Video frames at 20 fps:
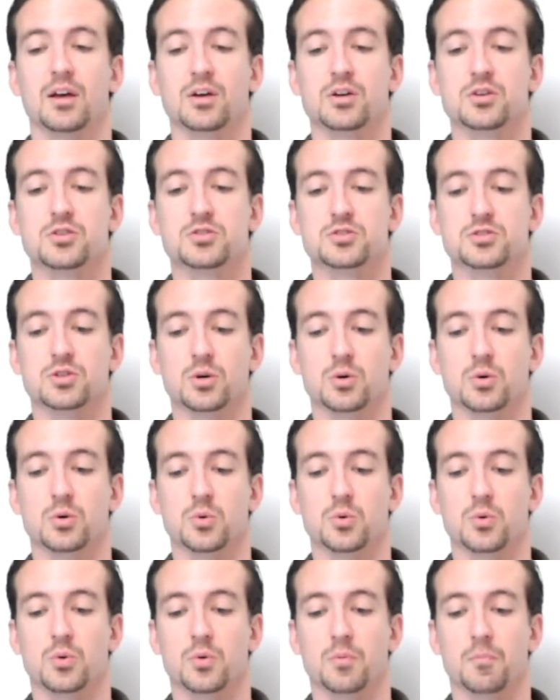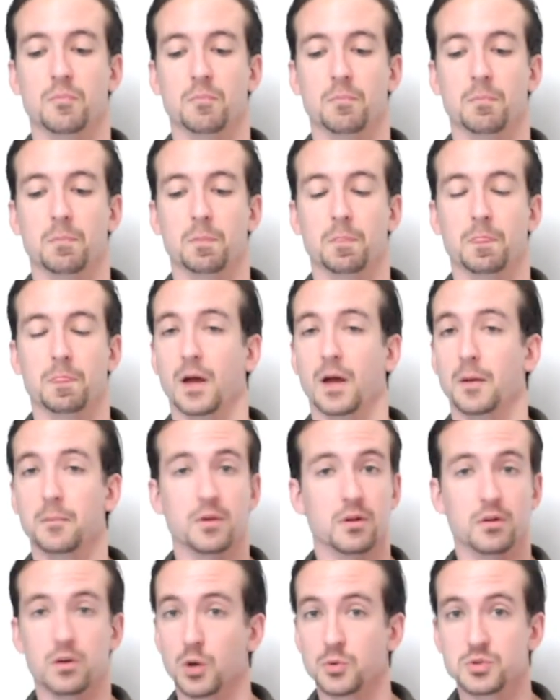So um,
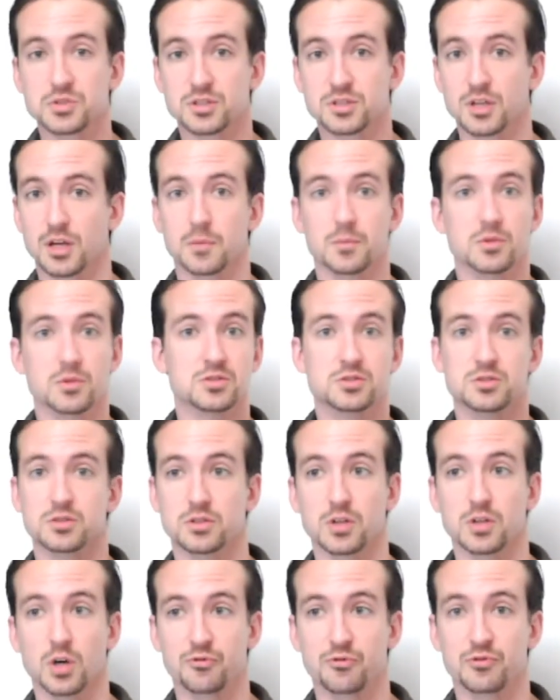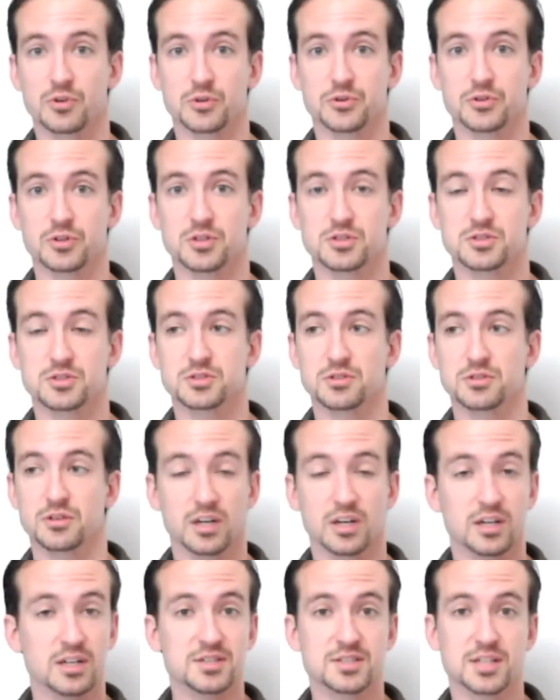no disclaimers, no filters.
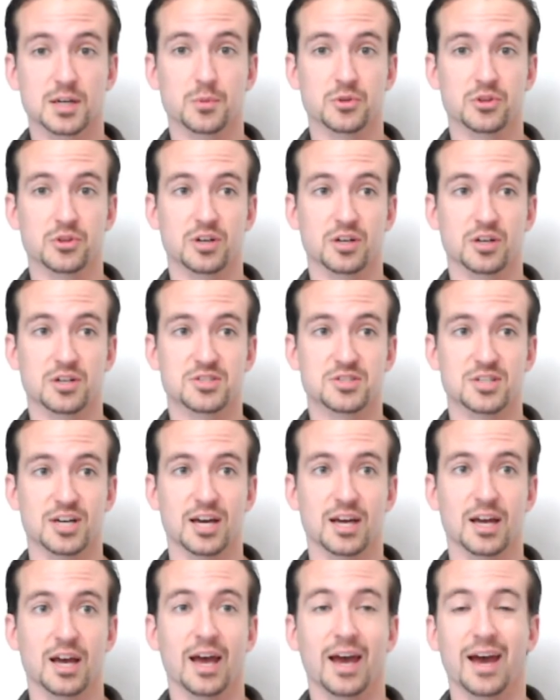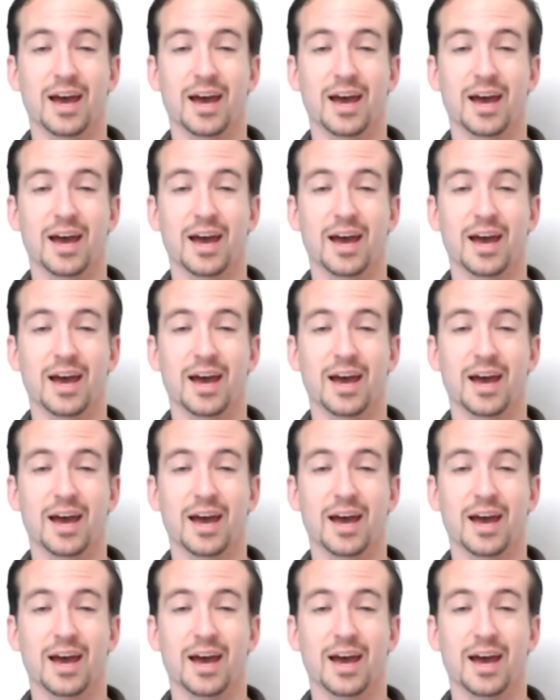They're going to say what they're going to say.